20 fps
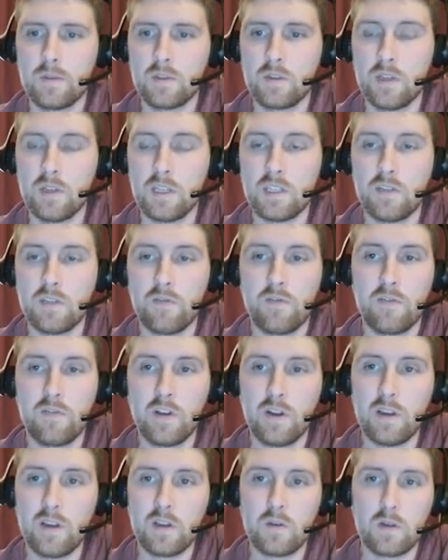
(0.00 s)
So that's a
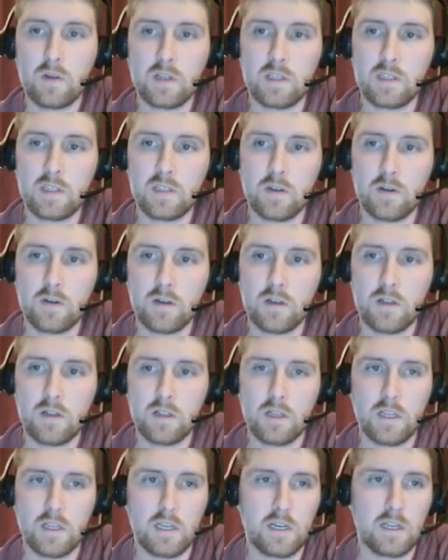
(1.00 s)
very quick
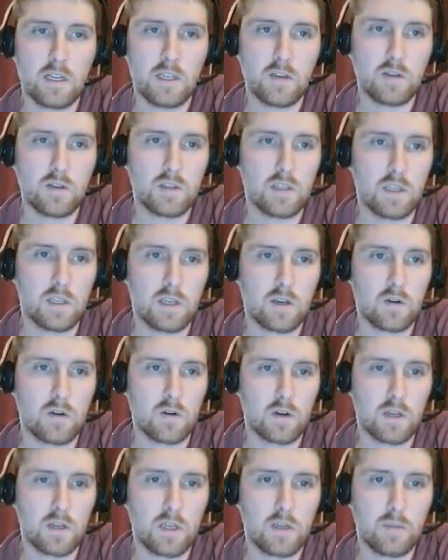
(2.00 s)
tutorial on how to use the
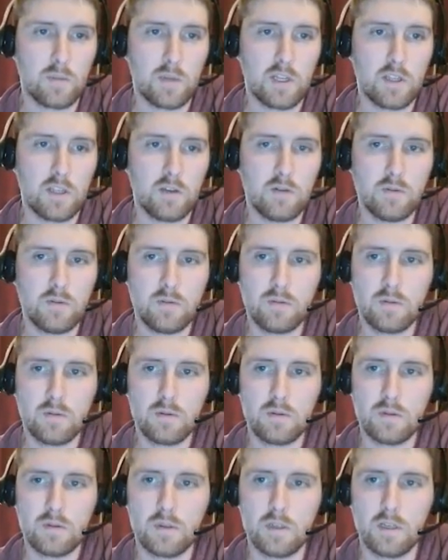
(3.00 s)
accordion menu
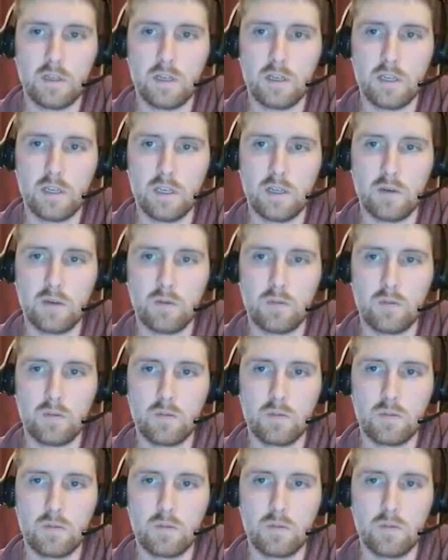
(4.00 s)
uh, in
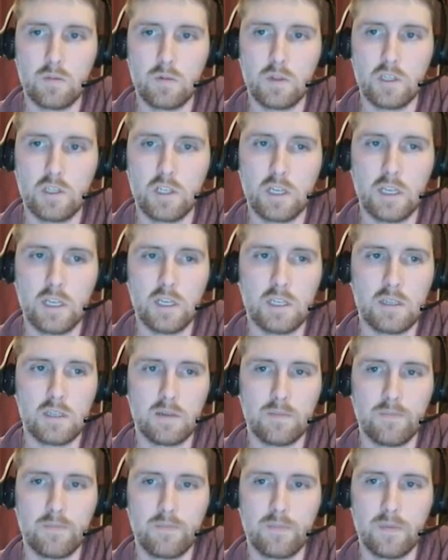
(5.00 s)
WidgetKit.
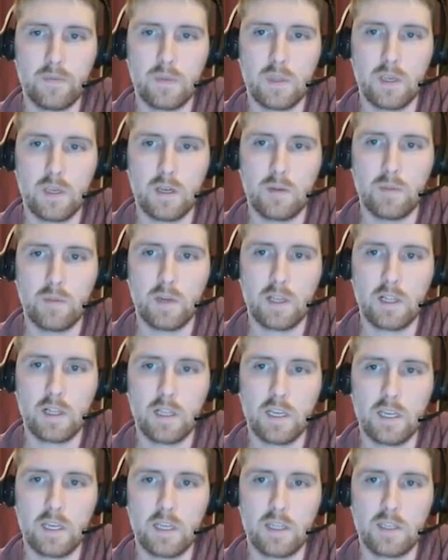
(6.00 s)
Uh, by
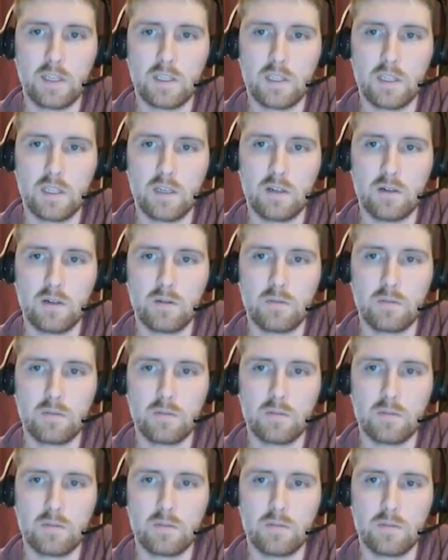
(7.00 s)
clicking this little
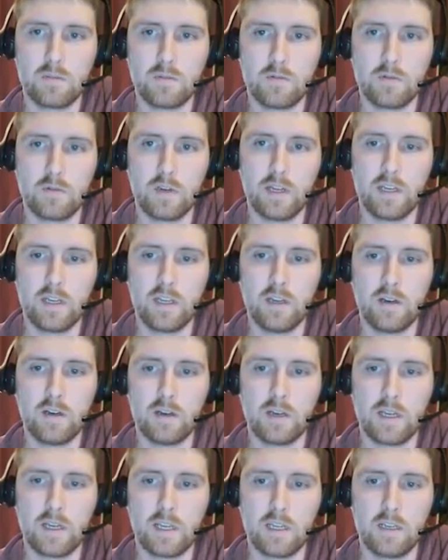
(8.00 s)
red
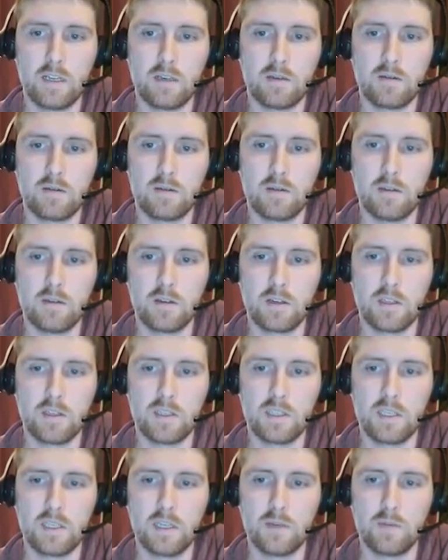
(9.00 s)
here, I can you
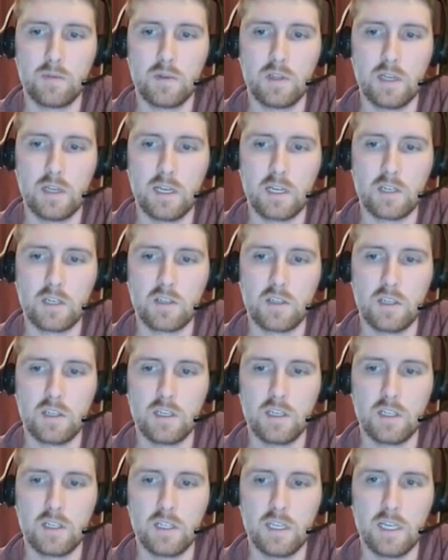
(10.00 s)
can see I'm
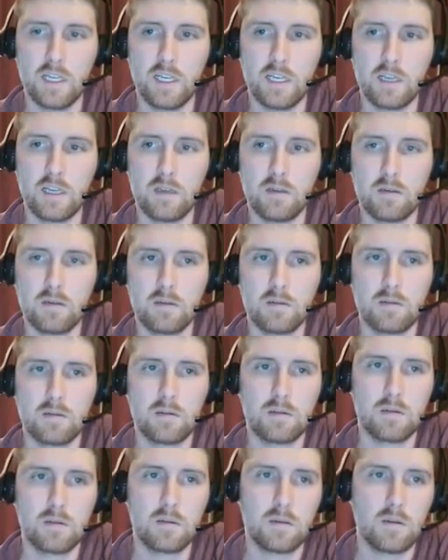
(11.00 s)
actually deleting,
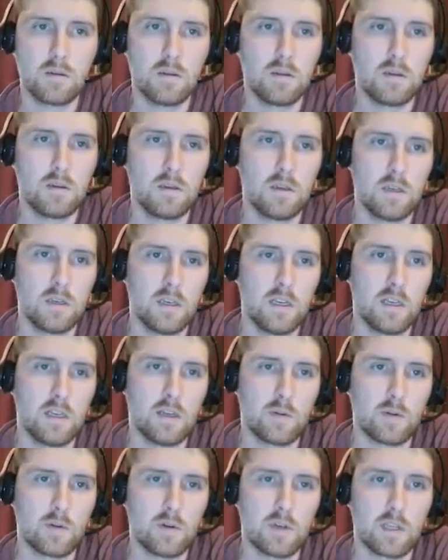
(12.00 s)

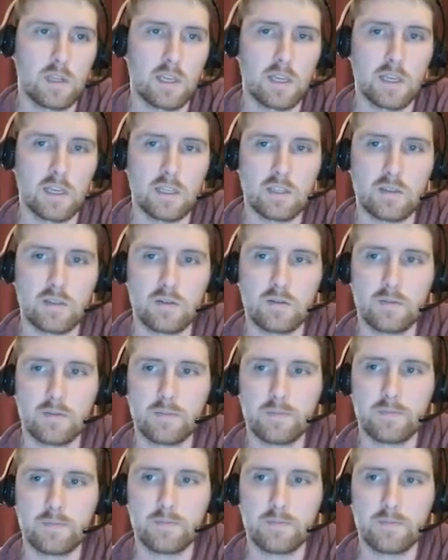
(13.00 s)
and I'm going to cancel.